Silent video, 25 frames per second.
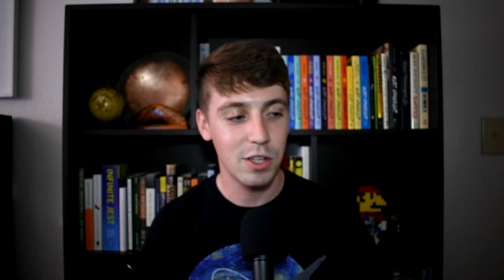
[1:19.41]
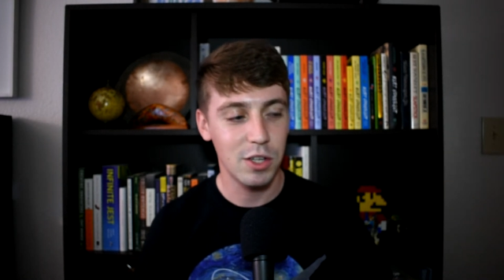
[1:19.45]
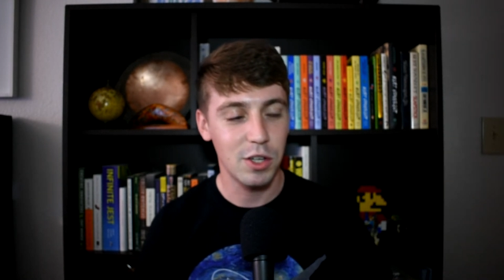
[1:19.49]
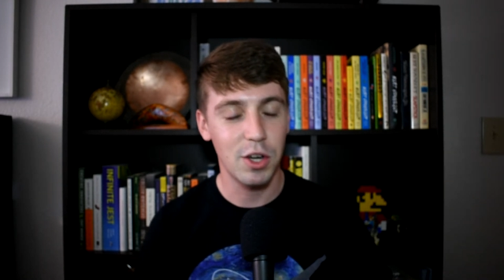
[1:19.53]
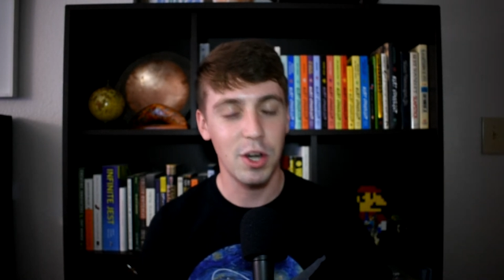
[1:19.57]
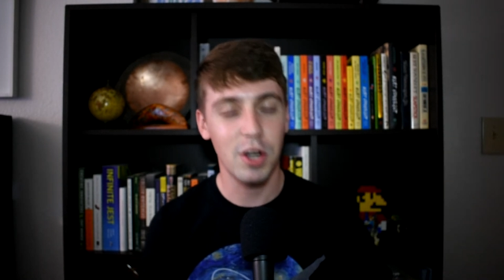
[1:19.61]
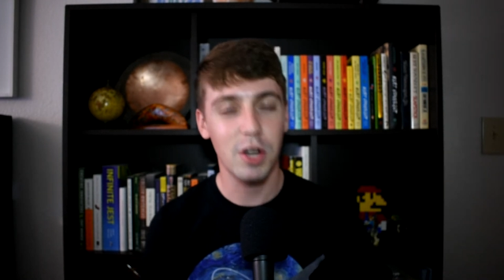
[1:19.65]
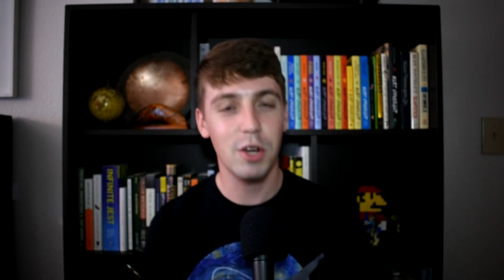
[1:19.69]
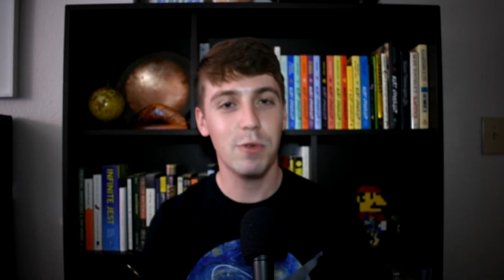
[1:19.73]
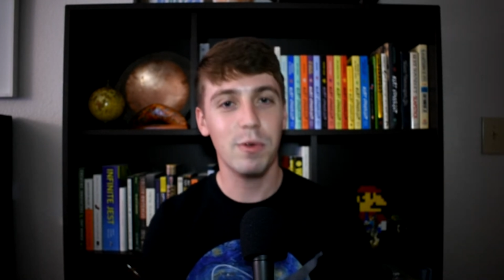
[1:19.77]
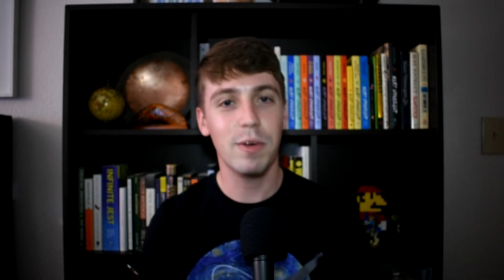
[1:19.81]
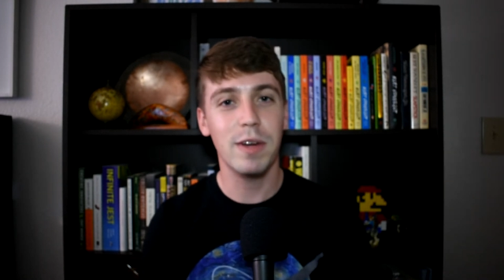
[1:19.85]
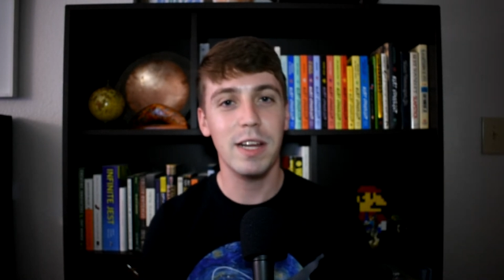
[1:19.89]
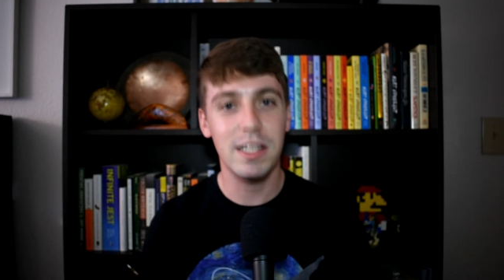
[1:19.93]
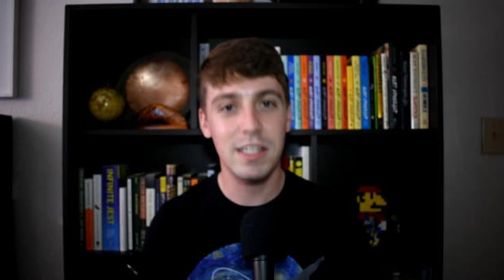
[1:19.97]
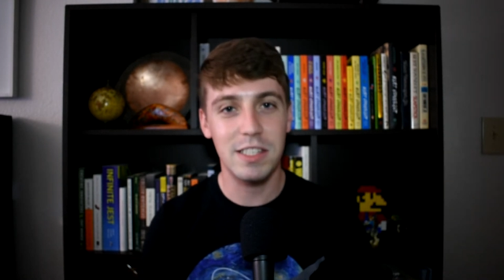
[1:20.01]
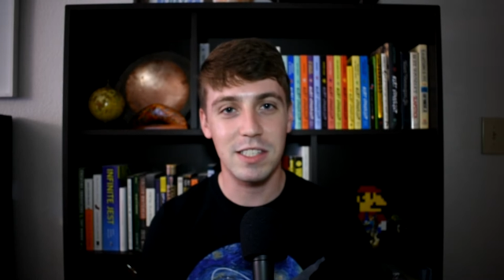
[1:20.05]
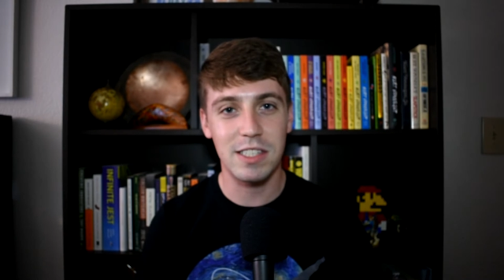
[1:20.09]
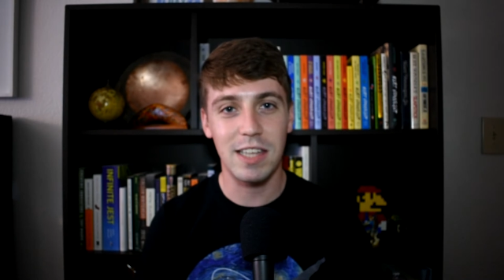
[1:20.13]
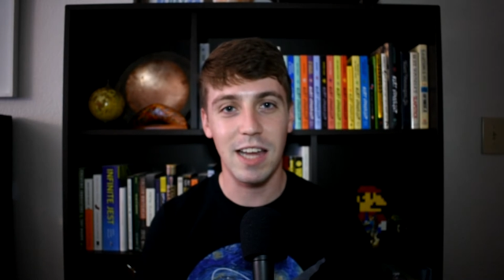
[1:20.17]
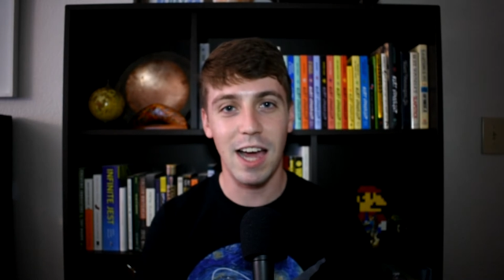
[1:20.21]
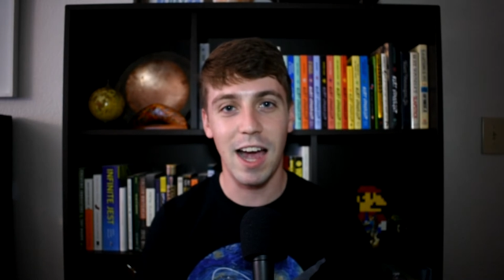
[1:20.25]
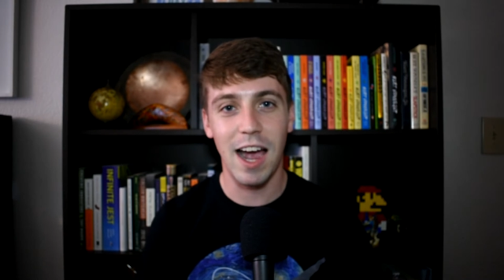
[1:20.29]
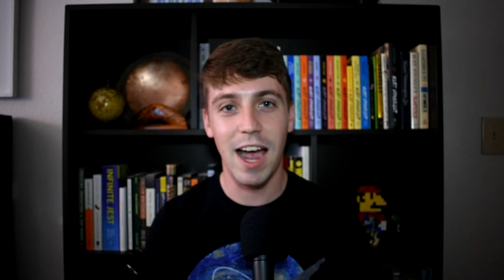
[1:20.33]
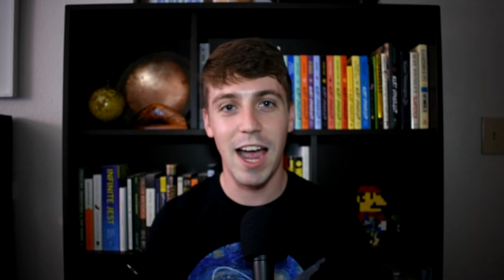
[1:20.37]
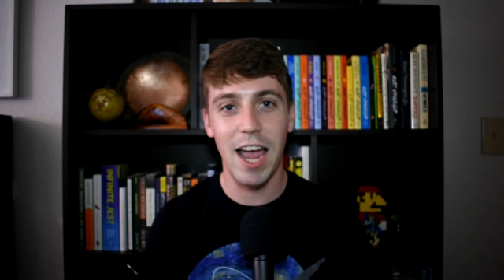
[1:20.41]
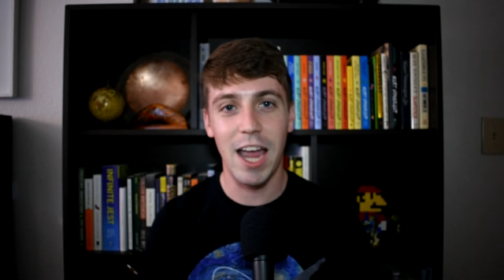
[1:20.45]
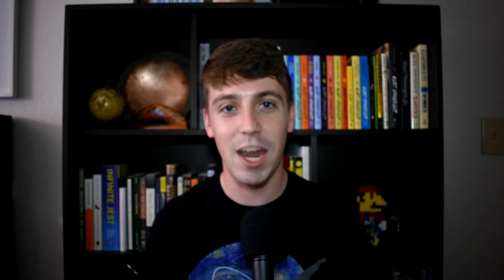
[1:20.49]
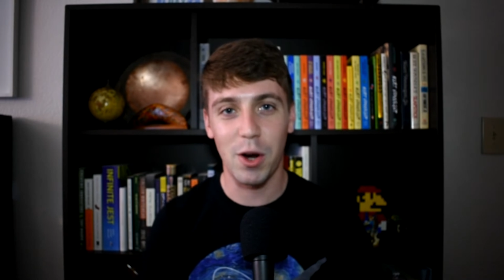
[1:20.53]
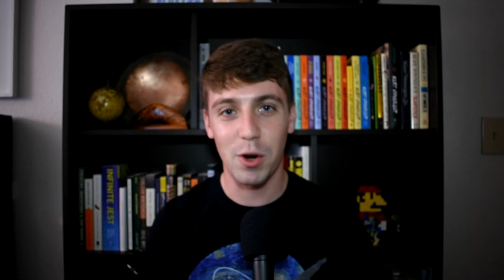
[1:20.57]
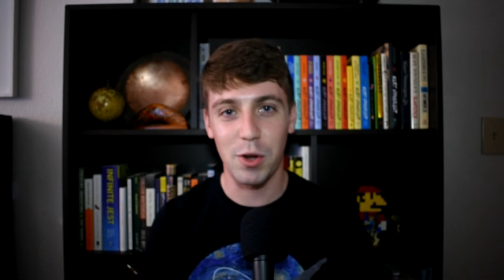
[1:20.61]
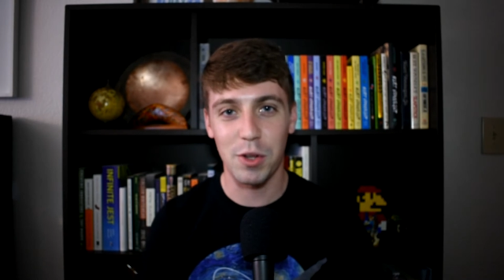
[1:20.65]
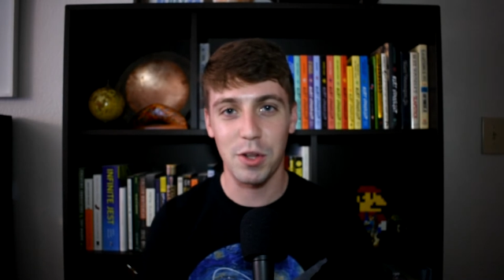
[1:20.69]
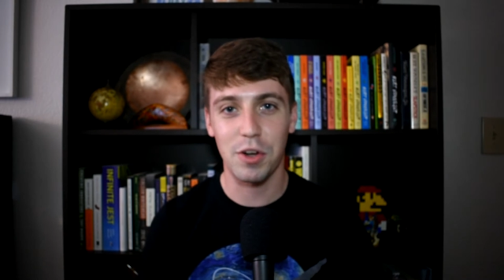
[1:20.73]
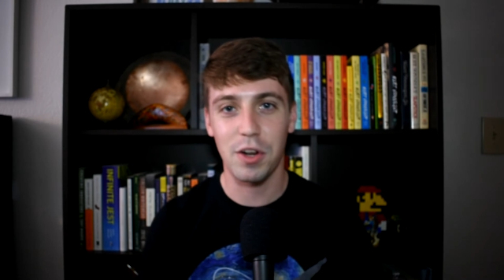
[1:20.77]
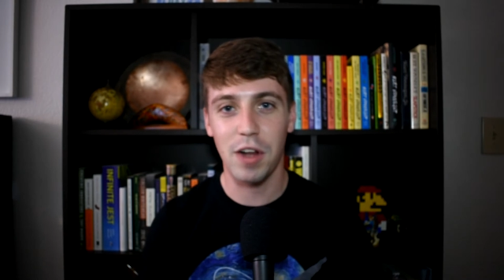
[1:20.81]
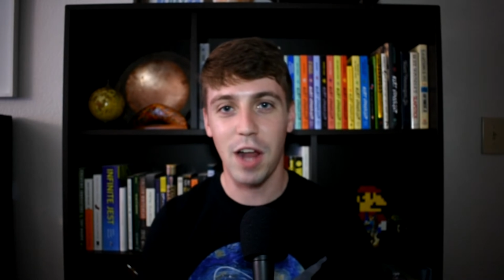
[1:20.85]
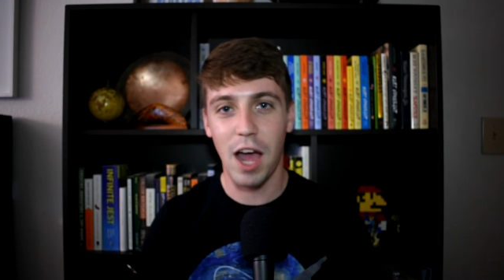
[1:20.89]
Goodreads dying
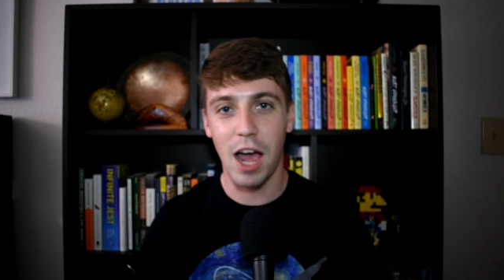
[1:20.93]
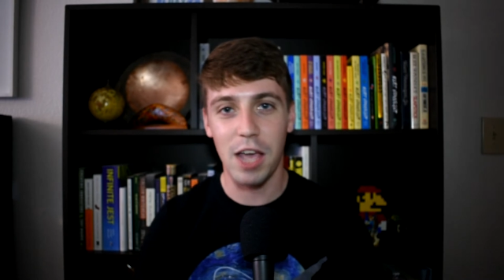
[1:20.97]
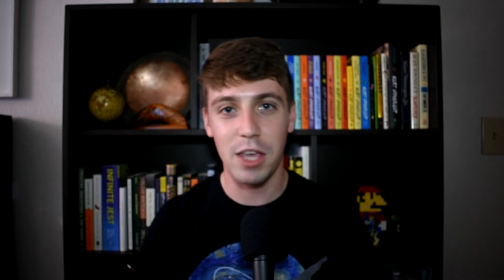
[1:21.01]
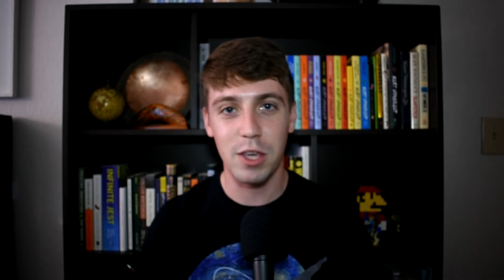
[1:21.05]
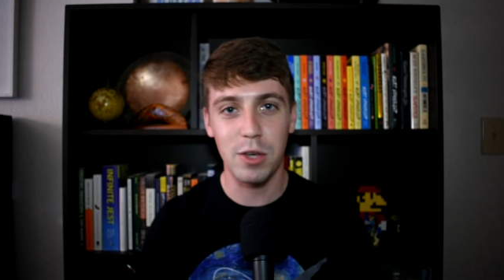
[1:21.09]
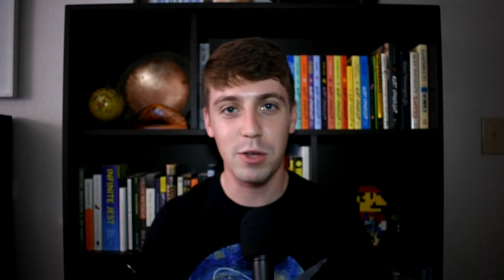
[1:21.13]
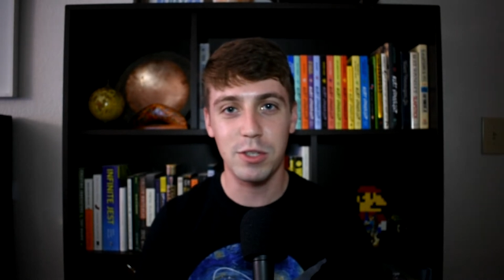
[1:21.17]
or they're not